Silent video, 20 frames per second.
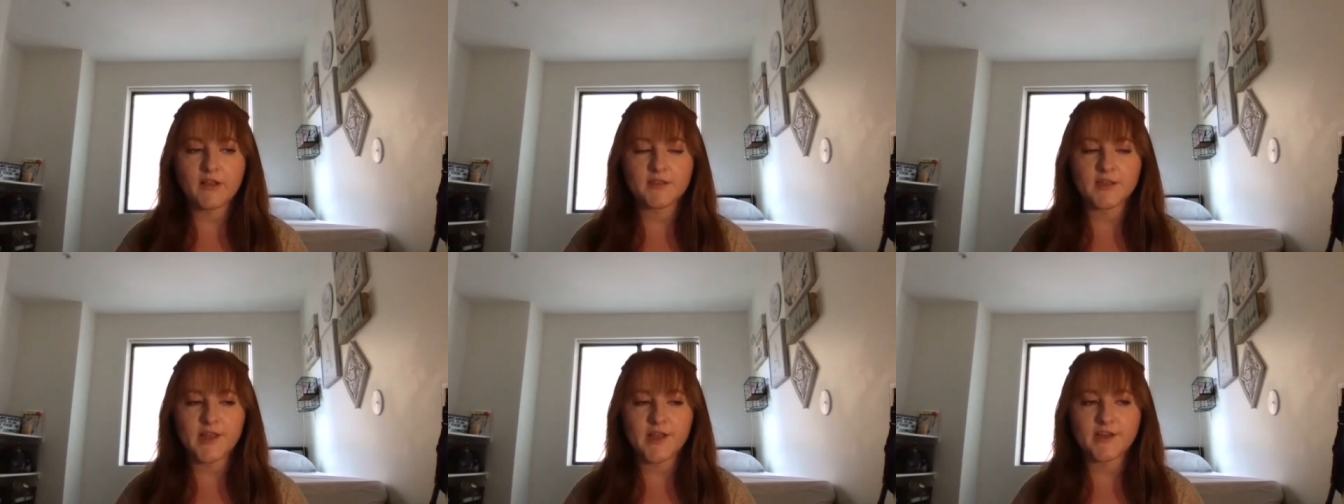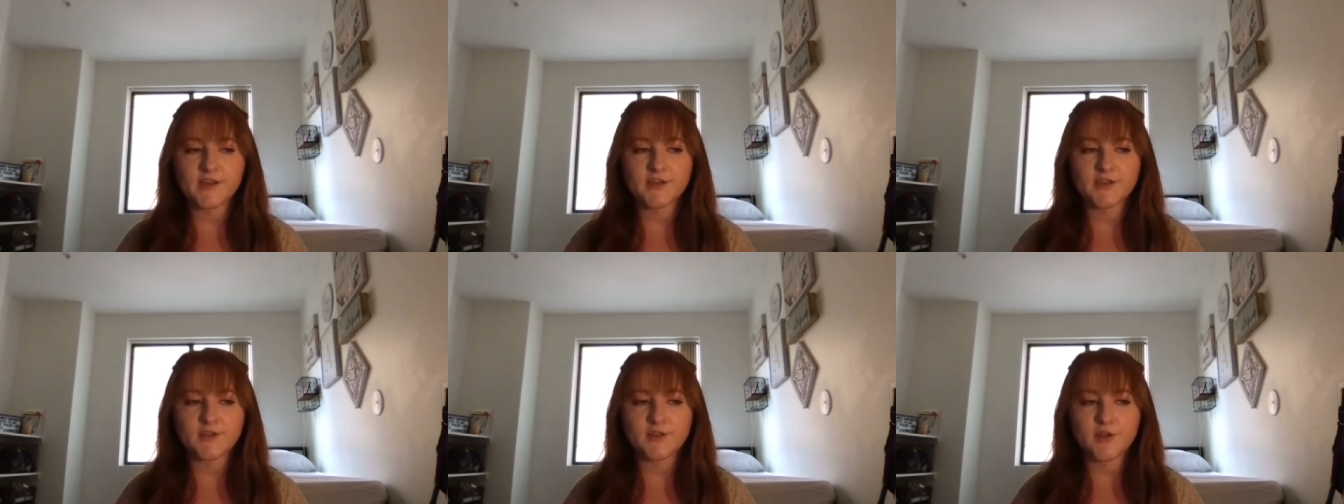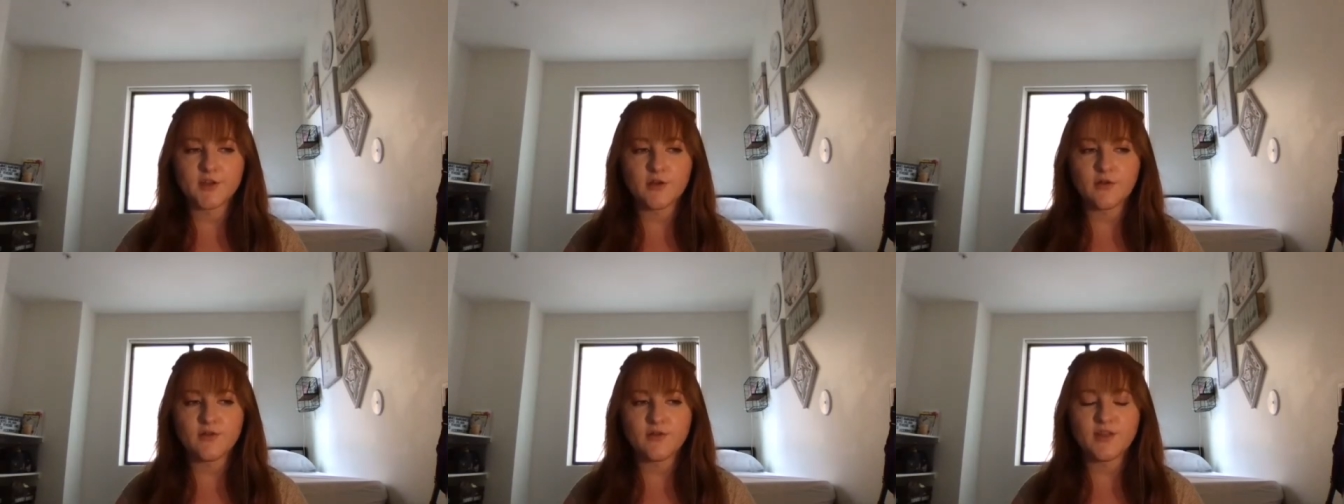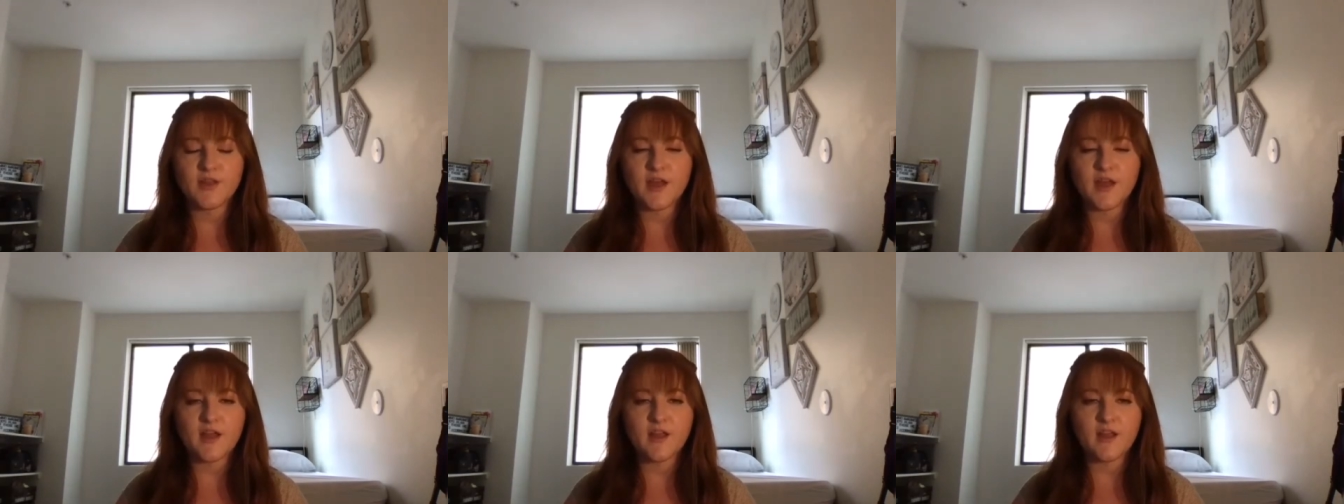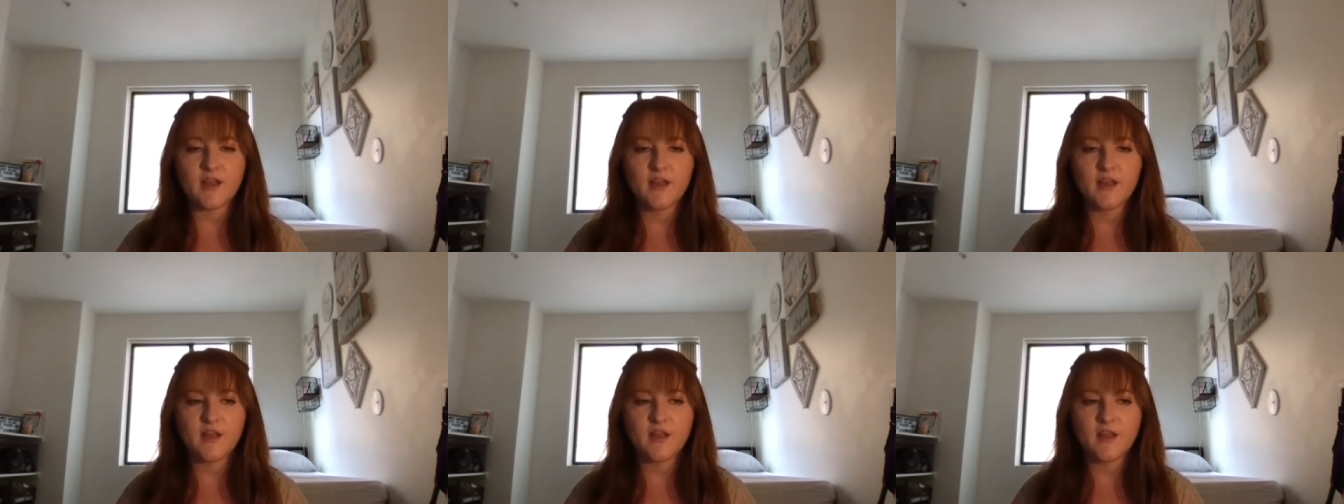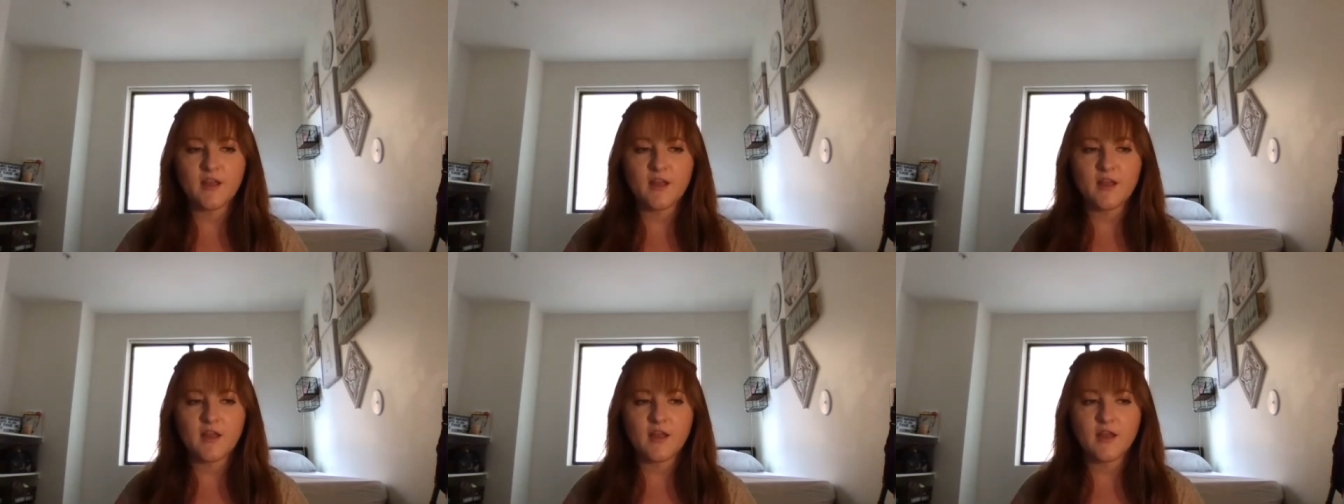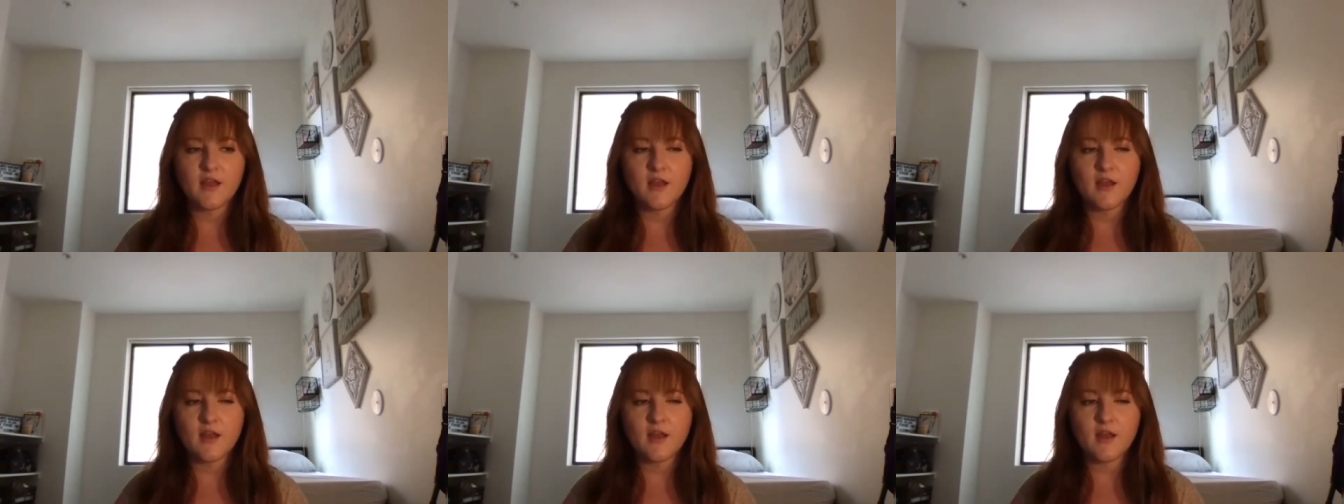I just know that
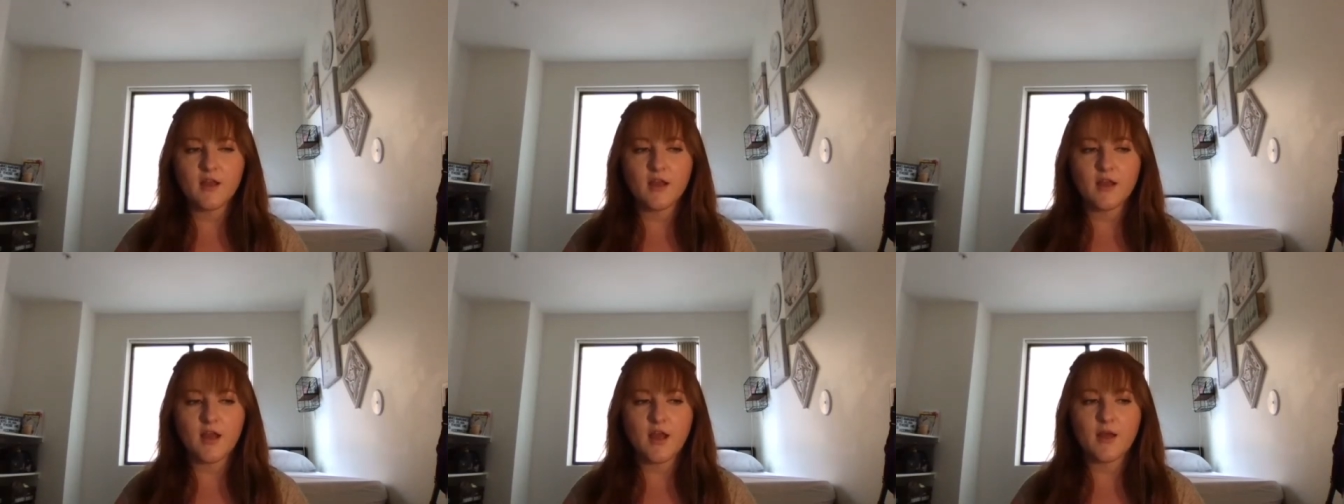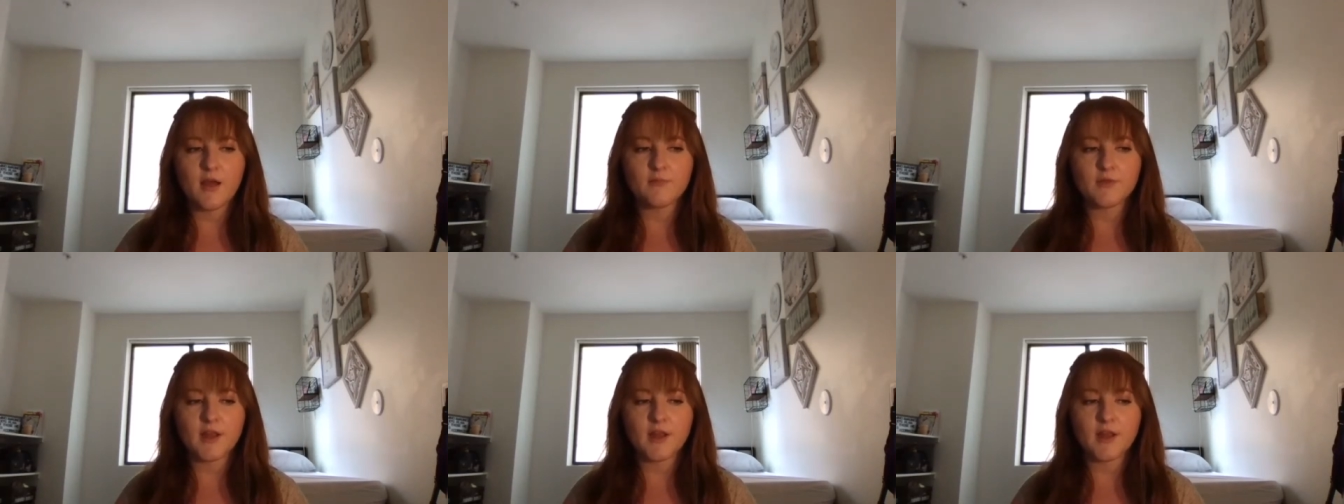I'm